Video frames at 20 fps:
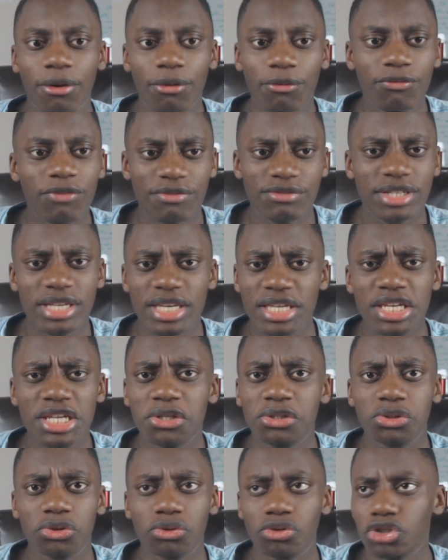15
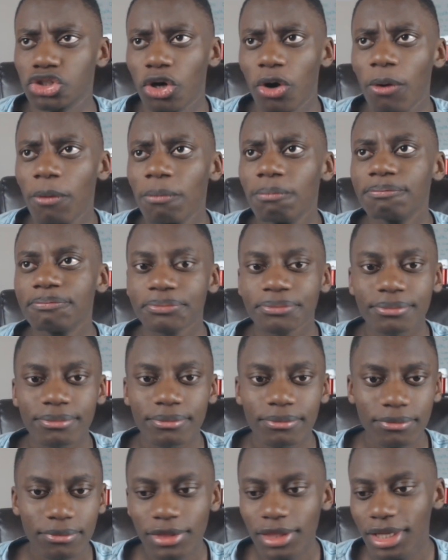years or so.
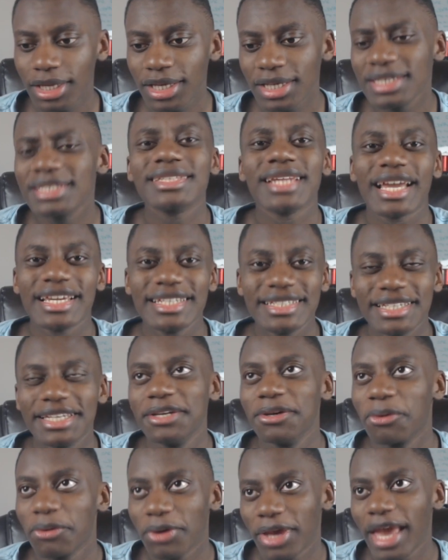He's
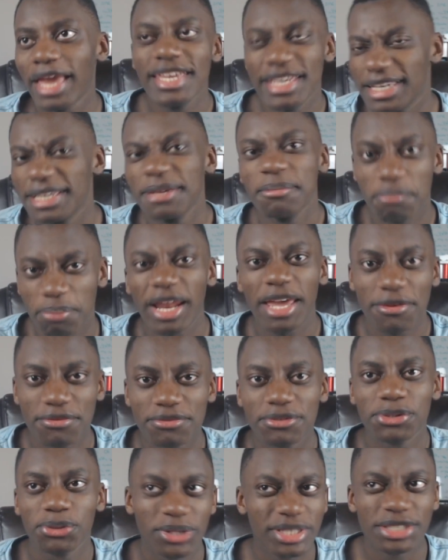19, okay? He can play
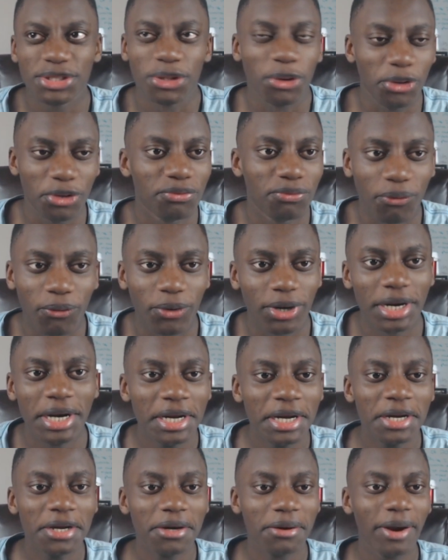till he's 34,
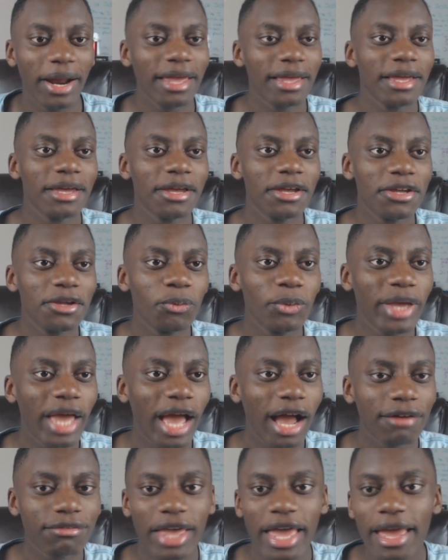right? We
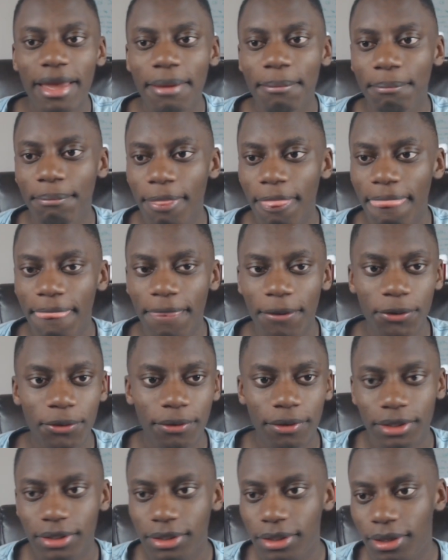have him,
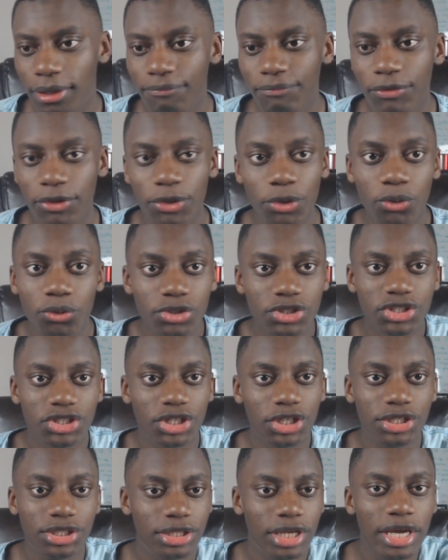who's
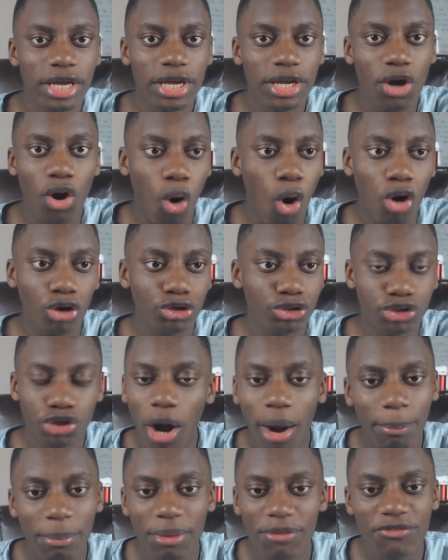just on
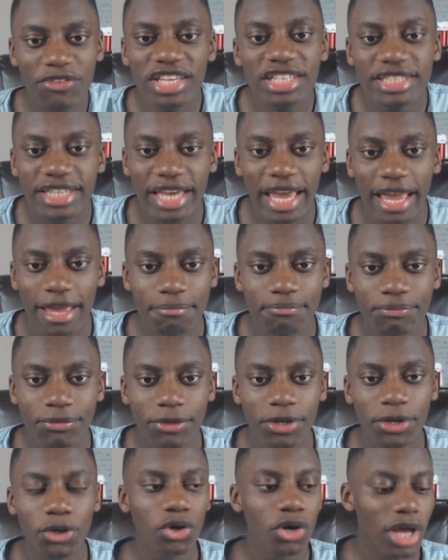top of his game.
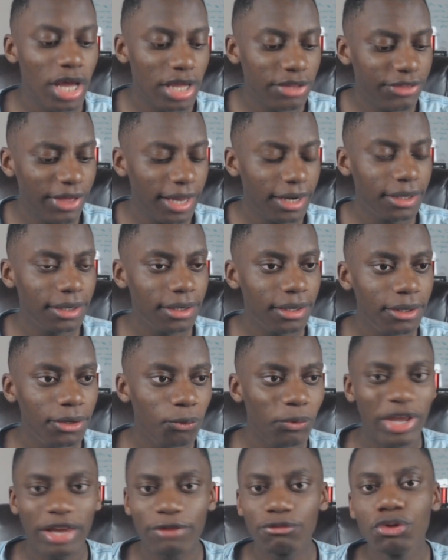And then
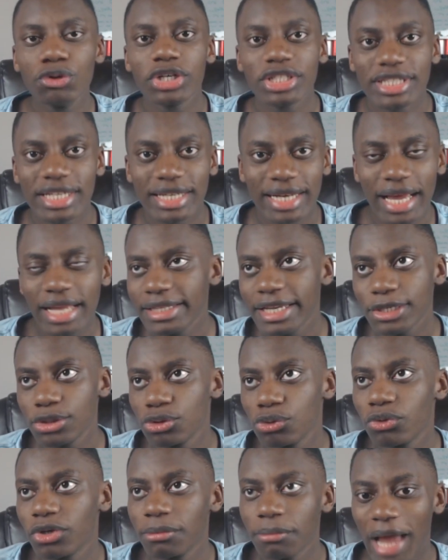we have Lucas Hernandez,
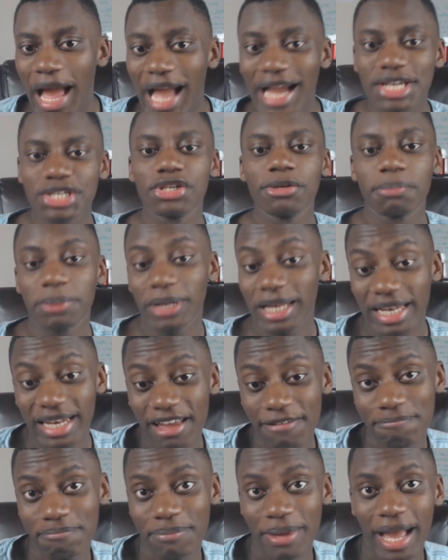who can actually play
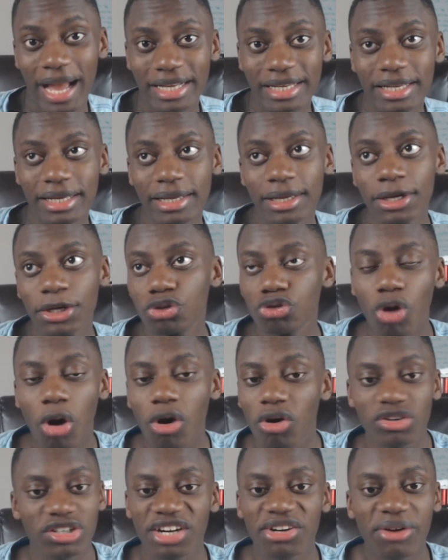left back.
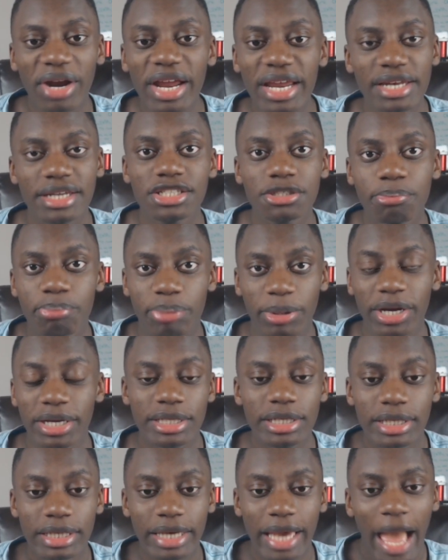Not the greatest, but
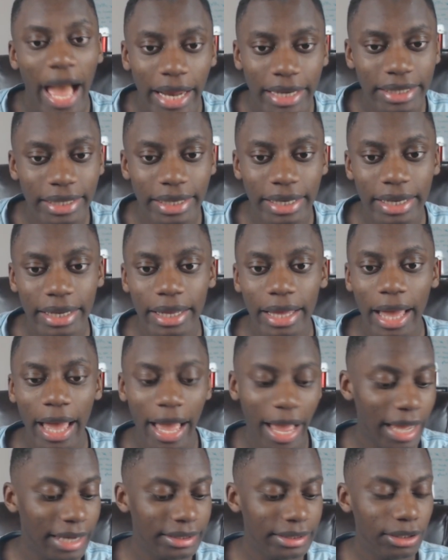he can.
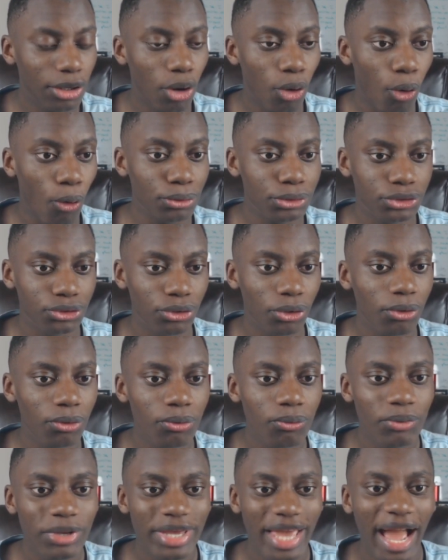And also,
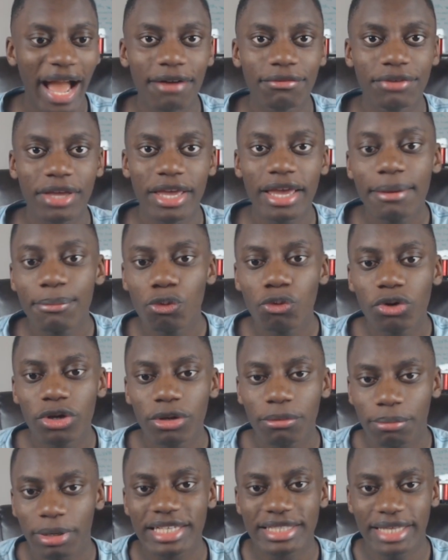we have him who
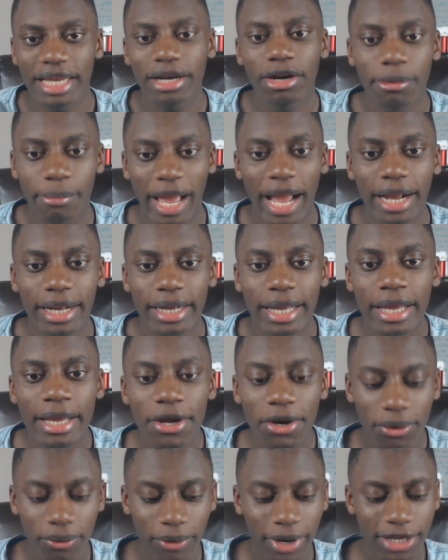can play center back,
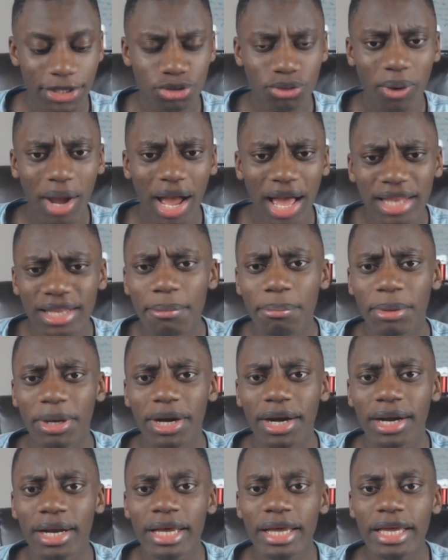right? So Alaba,